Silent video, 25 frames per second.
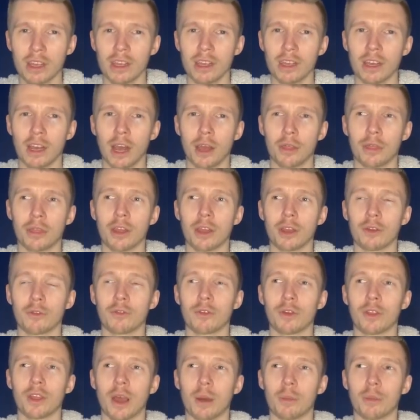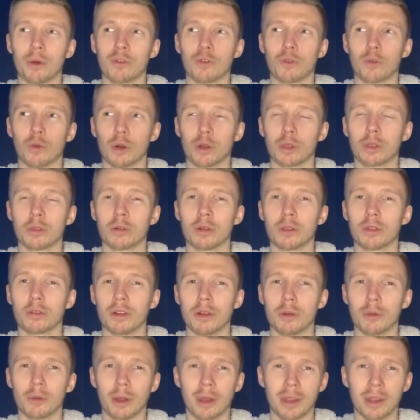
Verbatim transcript: I think for them a four three three makes